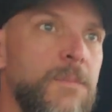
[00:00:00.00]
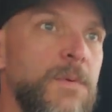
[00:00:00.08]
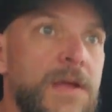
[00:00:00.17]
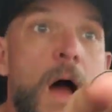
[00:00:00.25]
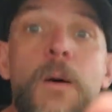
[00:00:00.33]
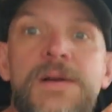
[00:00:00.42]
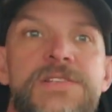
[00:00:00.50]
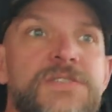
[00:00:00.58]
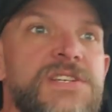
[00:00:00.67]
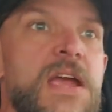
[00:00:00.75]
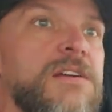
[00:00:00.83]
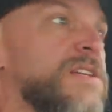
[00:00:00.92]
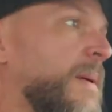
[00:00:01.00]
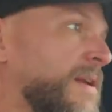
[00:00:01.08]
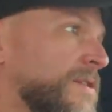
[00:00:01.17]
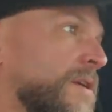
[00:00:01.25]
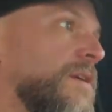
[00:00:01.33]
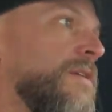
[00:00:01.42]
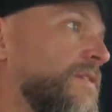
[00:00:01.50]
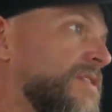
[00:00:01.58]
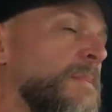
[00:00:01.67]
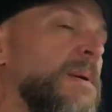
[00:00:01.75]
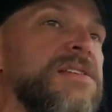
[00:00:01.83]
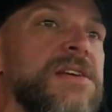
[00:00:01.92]
We always are scared somebody's going
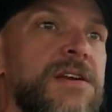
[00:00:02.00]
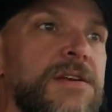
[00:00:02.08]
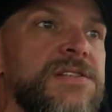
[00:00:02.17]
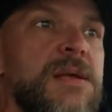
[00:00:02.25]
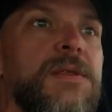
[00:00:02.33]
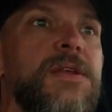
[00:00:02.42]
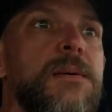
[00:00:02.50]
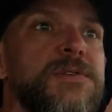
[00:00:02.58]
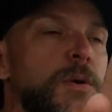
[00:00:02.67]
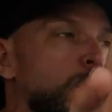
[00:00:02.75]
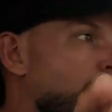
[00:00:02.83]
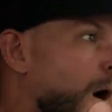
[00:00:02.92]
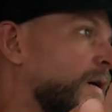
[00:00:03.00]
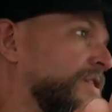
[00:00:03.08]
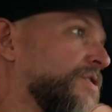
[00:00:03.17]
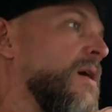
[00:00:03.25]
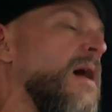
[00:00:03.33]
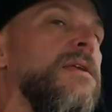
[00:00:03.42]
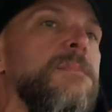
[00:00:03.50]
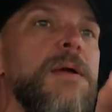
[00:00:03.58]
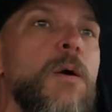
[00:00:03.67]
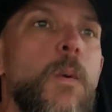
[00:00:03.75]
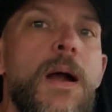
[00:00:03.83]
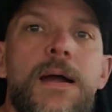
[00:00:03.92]
to do something dumb, so we're always trying to be
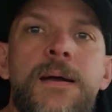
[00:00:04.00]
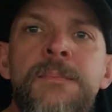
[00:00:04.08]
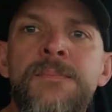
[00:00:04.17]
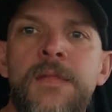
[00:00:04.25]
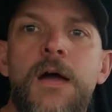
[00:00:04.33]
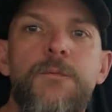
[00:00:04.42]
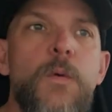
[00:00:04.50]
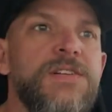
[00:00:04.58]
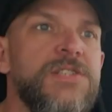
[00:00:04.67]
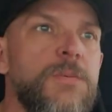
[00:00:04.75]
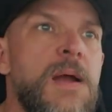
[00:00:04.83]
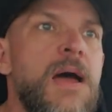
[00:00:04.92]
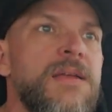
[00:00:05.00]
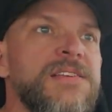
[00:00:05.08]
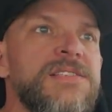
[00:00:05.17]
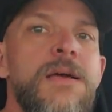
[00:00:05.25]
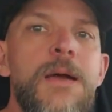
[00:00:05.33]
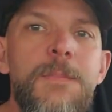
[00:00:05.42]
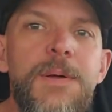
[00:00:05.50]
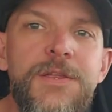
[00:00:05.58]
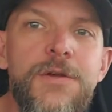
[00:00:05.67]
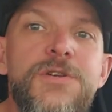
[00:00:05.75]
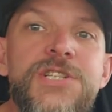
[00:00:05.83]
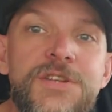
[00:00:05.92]
aware of what's around us. But
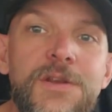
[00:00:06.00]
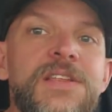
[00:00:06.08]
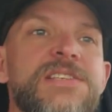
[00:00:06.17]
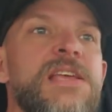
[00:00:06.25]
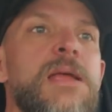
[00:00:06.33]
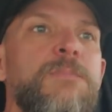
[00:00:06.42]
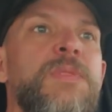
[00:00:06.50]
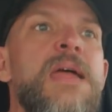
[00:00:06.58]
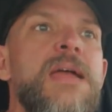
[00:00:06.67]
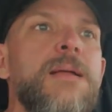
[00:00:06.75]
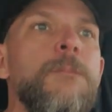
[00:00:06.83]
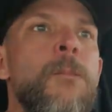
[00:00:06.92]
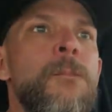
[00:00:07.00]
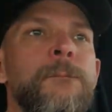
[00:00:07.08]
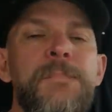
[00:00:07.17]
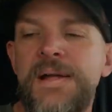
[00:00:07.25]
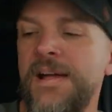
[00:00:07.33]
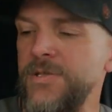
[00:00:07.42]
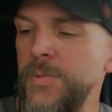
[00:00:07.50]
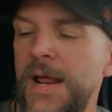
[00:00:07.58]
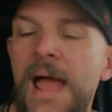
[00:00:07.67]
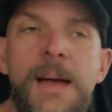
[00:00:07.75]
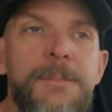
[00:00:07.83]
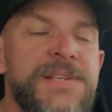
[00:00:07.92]
you should do the same thing, because what
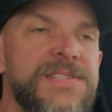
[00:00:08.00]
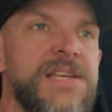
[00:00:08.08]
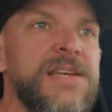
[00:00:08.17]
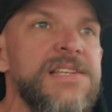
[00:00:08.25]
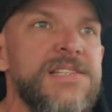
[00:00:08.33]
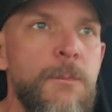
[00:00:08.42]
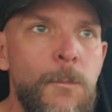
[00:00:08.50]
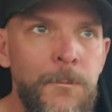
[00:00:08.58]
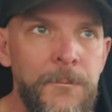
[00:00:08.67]
happens is